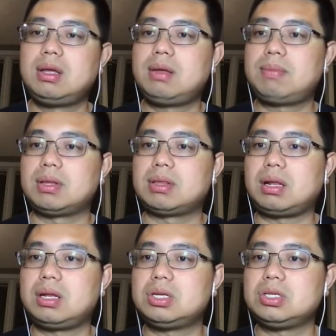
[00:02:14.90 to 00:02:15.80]

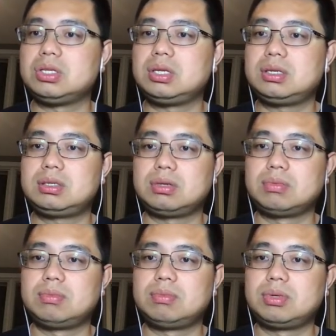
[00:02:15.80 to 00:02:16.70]
pathology, so
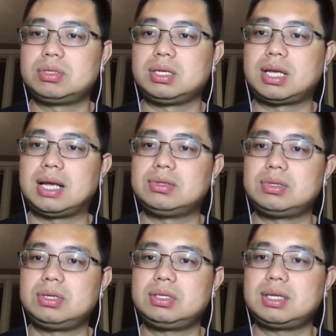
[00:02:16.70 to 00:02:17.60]
mostly
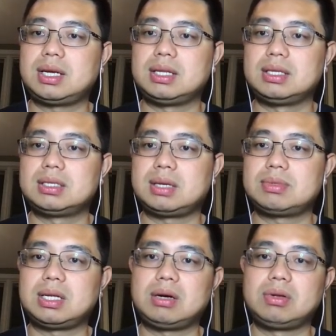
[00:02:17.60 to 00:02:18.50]
cancers, and the
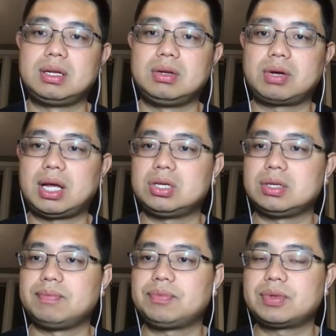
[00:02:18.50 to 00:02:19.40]
subcellular location.
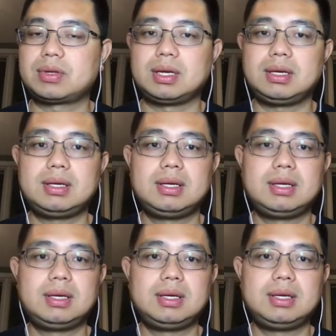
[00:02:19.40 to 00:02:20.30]
Okay,
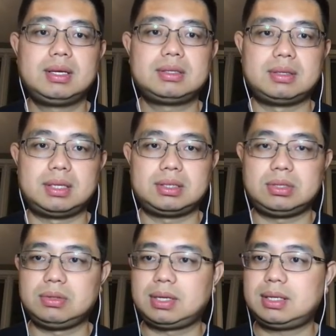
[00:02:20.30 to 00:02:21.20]
so let's
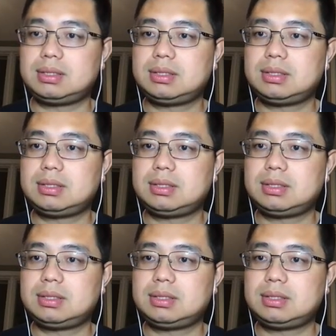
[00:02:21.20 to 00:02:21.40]
do that.